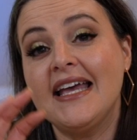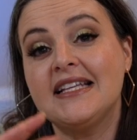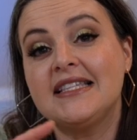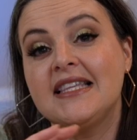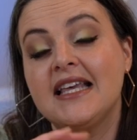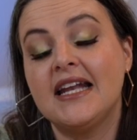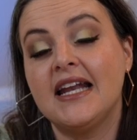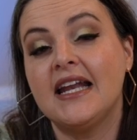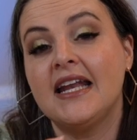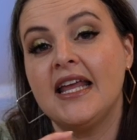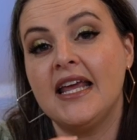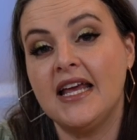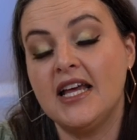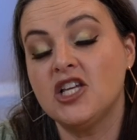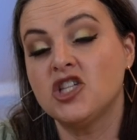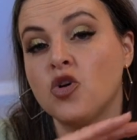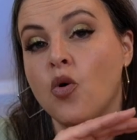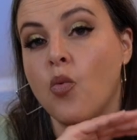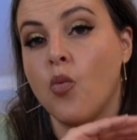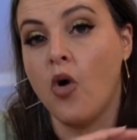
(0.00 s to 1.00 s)
is that it
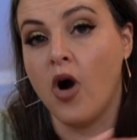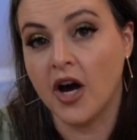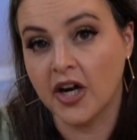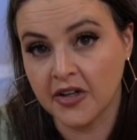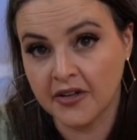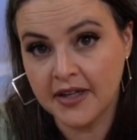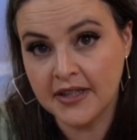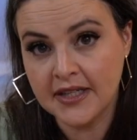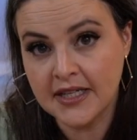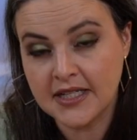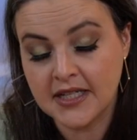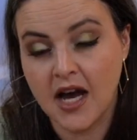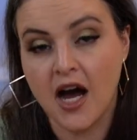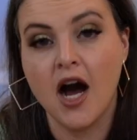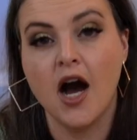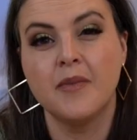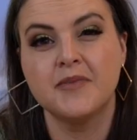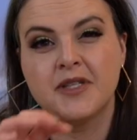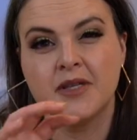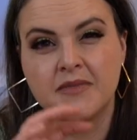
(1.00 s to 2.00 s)
is water in the
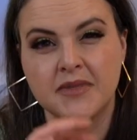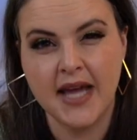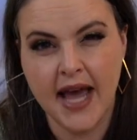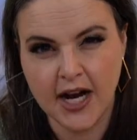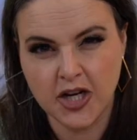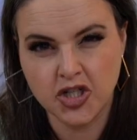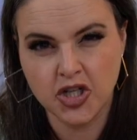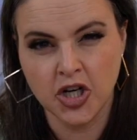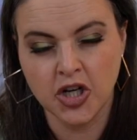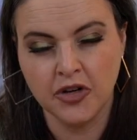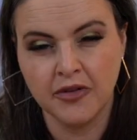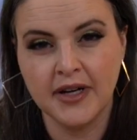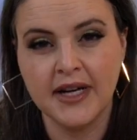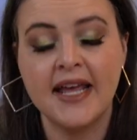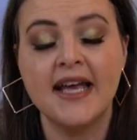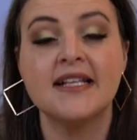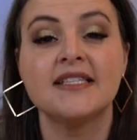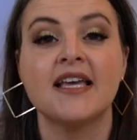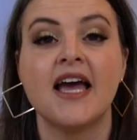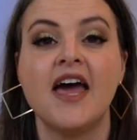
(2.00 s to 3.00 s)
top, some texture
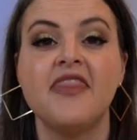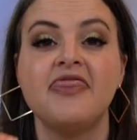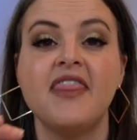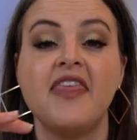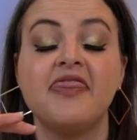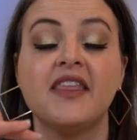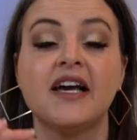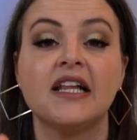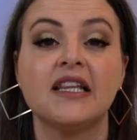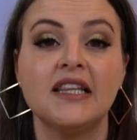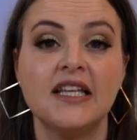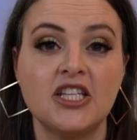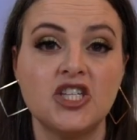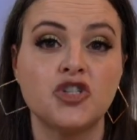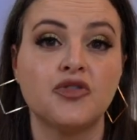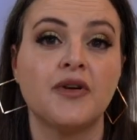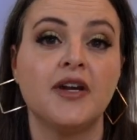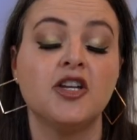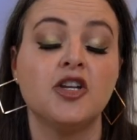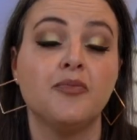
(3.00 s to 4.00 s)
ingredients, and then the
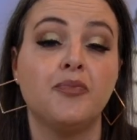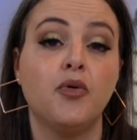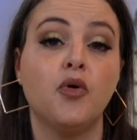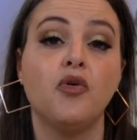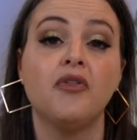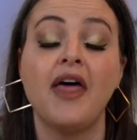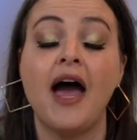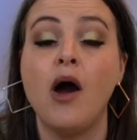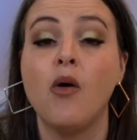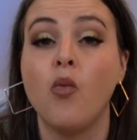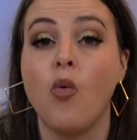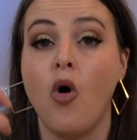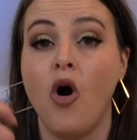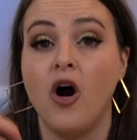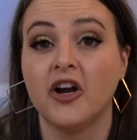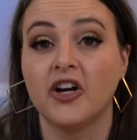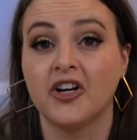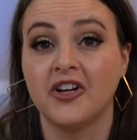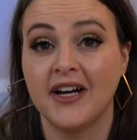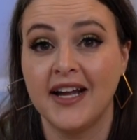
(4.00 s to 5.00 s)
glycerin to pull that
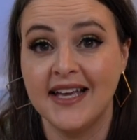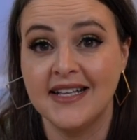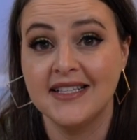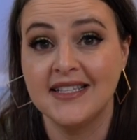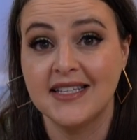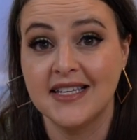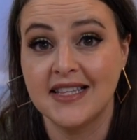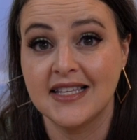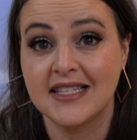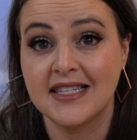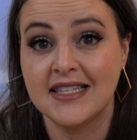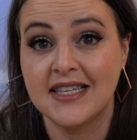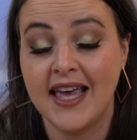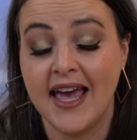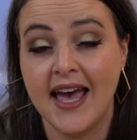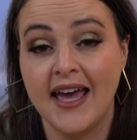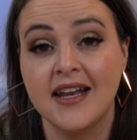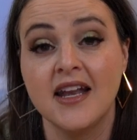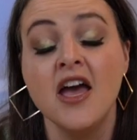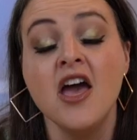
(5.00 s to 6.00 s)
water into the
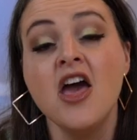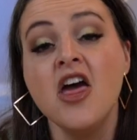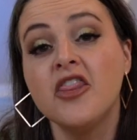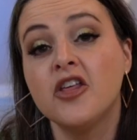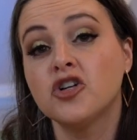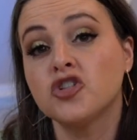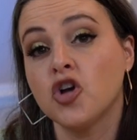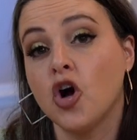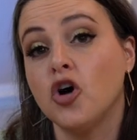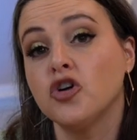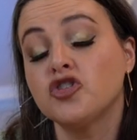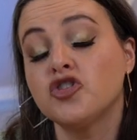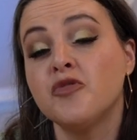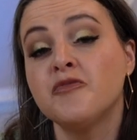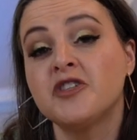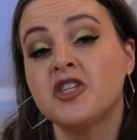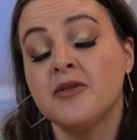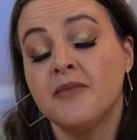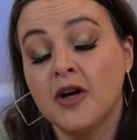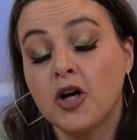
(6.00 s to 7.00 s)
skin. There's
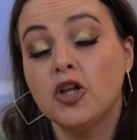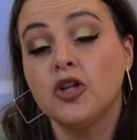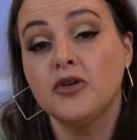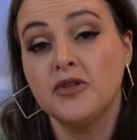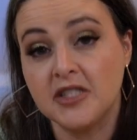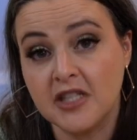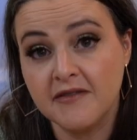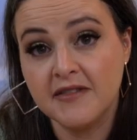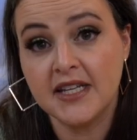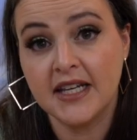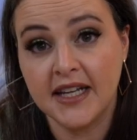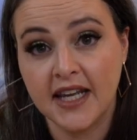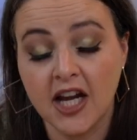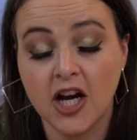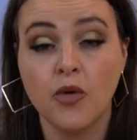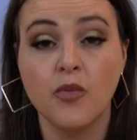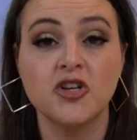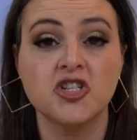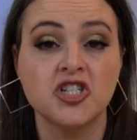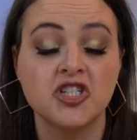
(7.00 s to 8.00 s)
also some occlusives in
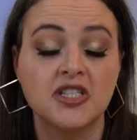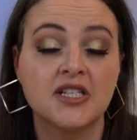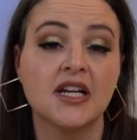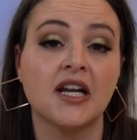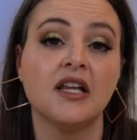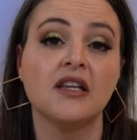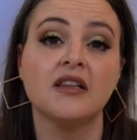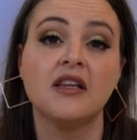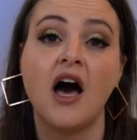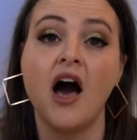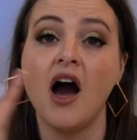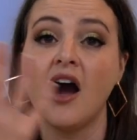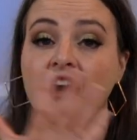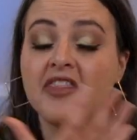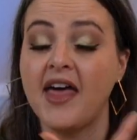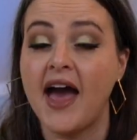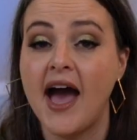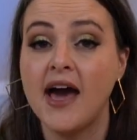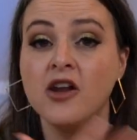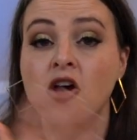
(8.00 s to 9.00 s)
here, which is going to
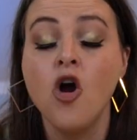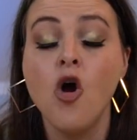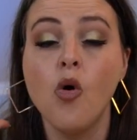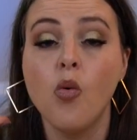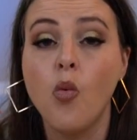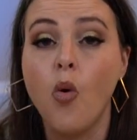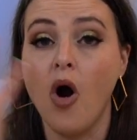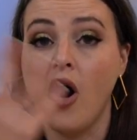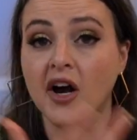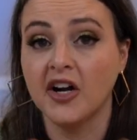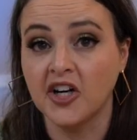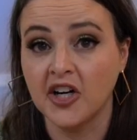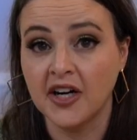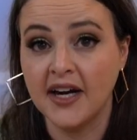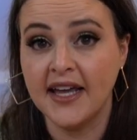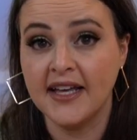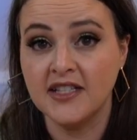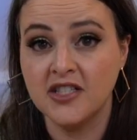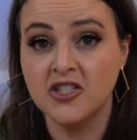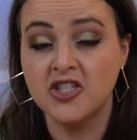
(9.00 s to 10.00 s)
lock that water
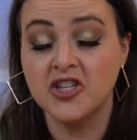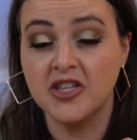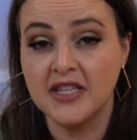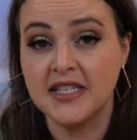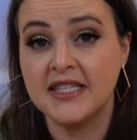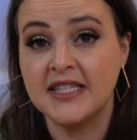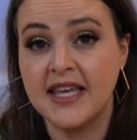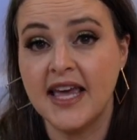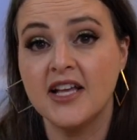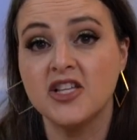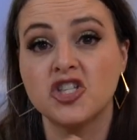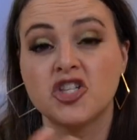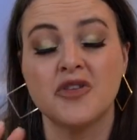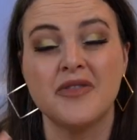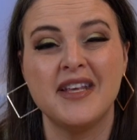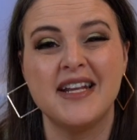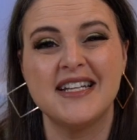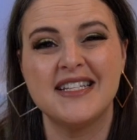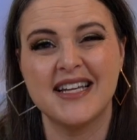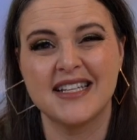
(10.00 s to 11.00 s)
into the skin so
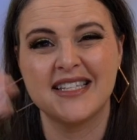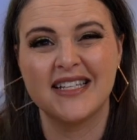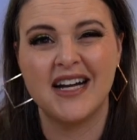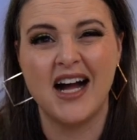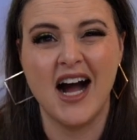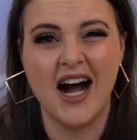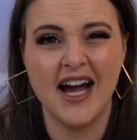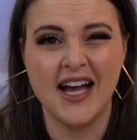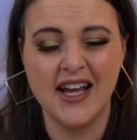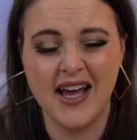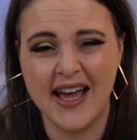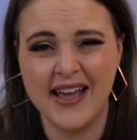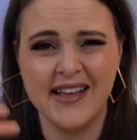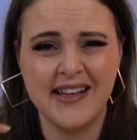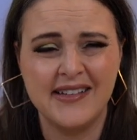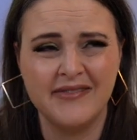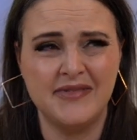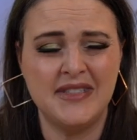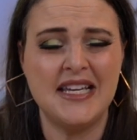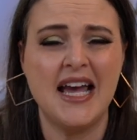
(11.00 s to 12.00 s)
that it doesn't
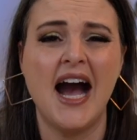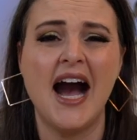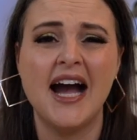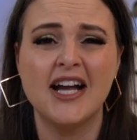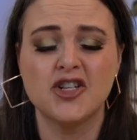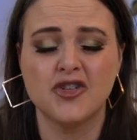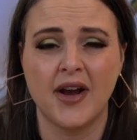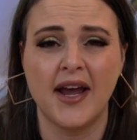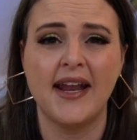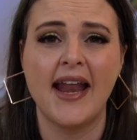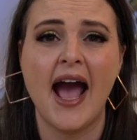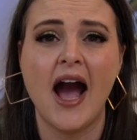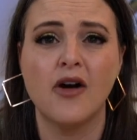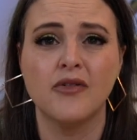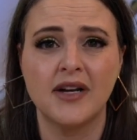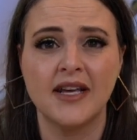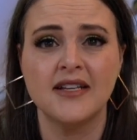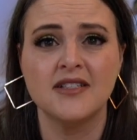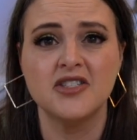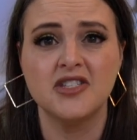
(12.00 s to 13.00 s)
dehydrate
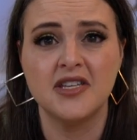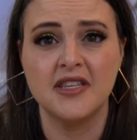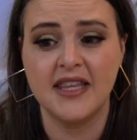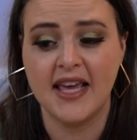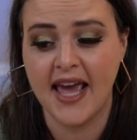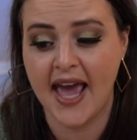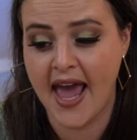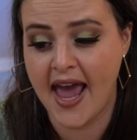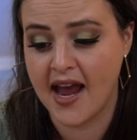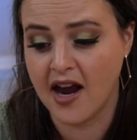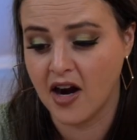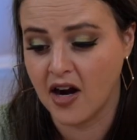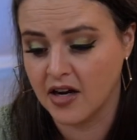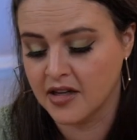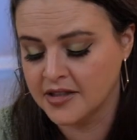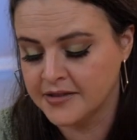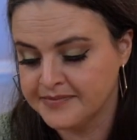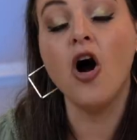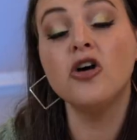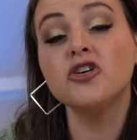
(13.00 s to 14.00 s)
out into the
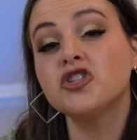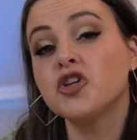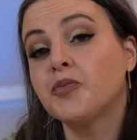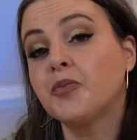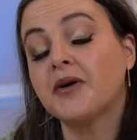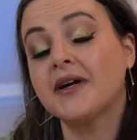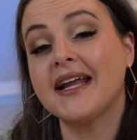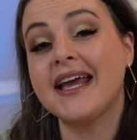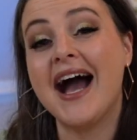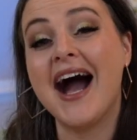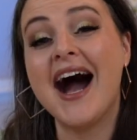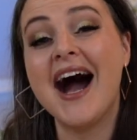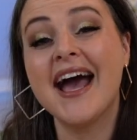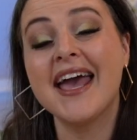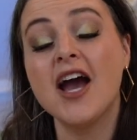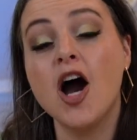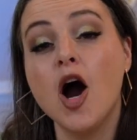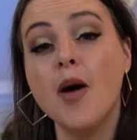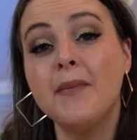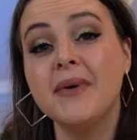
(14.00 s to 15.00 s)
air. Also pretty
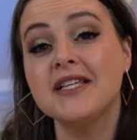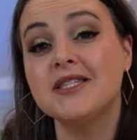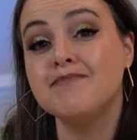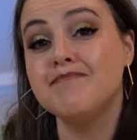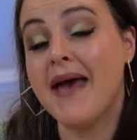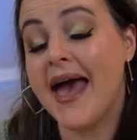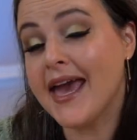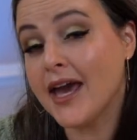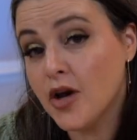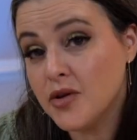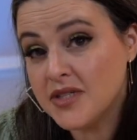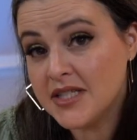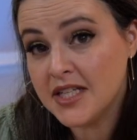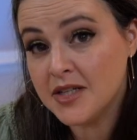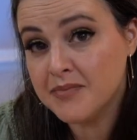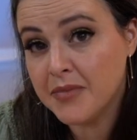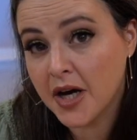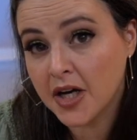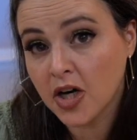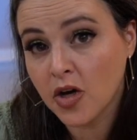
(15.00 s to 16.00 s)
high up is mango
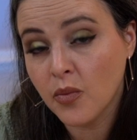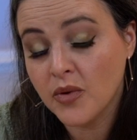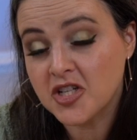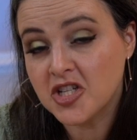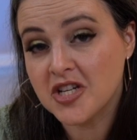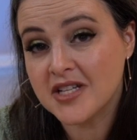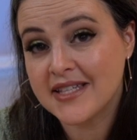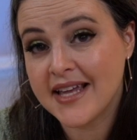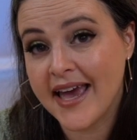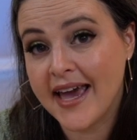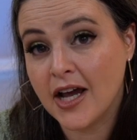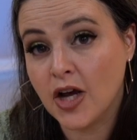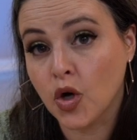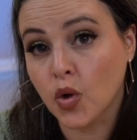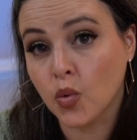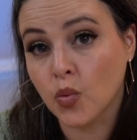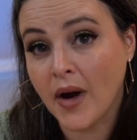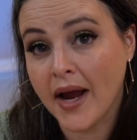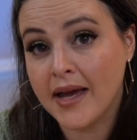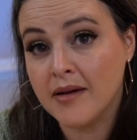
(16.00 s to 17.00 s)
seed butter, which is a
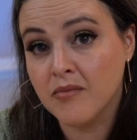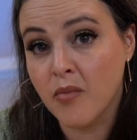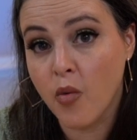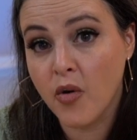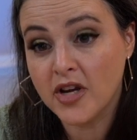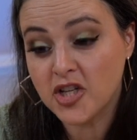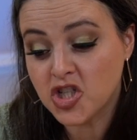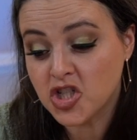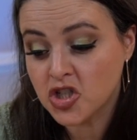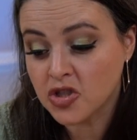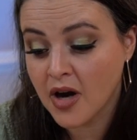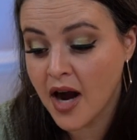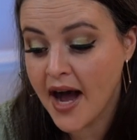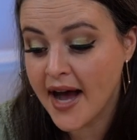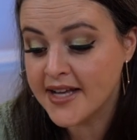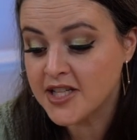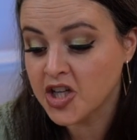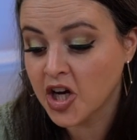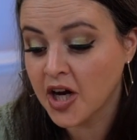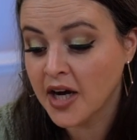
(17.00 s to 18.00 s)
great
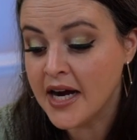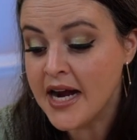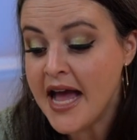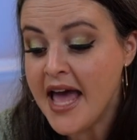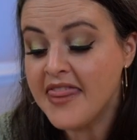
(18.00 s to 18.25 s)
moisturizer.